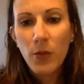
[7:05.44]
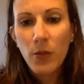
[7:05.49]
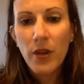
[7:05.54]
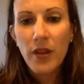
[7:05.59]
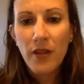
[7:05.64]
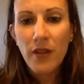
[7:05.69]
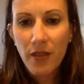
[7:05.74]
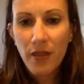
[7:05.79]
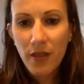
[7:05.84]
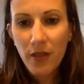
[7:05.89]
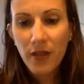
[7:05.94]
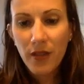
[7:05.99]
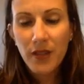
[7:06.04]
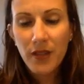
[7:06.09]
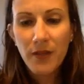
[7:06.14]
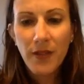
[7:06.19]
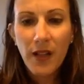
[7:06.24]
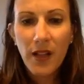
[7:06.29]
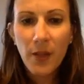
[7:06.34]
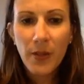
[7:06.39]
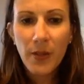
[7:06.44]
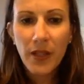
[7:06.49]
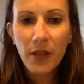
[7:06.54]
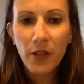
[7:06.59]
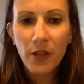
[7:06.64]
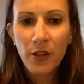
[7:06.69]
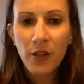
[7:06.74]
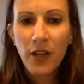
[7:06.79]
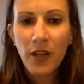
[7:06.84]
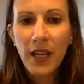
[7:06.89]
with developing
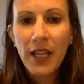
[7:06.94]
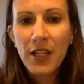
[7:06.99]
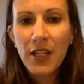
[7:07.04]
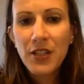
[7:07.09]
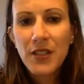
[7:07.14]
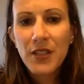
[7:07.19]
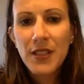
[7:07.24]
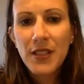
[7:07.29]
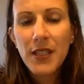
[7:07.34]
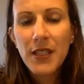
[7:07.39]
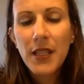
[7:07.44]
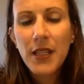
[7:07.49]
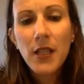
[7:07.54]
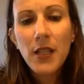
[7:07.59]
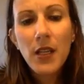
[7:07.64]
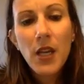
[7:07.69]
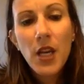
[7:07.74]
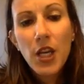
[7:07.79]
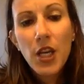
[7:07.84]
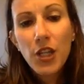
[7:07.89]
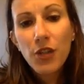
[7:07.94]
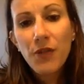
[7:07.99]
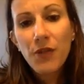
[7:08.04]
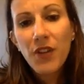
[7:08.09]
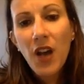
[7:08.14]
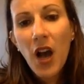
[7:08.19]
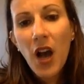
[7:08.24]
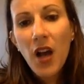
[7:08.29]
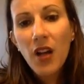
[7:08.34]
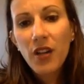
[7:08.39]
learner agency, you've
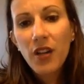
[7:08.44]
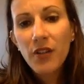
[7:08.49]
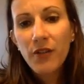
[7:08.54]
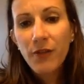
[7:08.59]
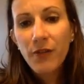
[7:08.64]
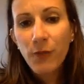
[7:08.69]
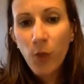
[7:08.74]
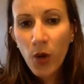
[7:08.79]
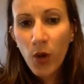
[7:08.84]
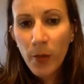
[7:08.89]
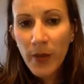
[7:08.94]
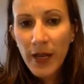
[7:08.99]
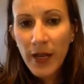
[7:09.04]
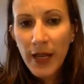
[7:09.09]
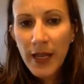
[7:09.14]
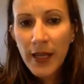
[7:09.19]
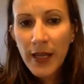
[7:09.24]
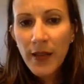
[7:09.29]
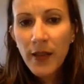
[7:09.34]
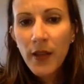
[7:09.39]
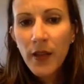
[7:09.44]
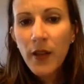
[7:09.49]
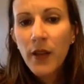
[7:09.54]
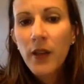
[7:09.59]
got conformity.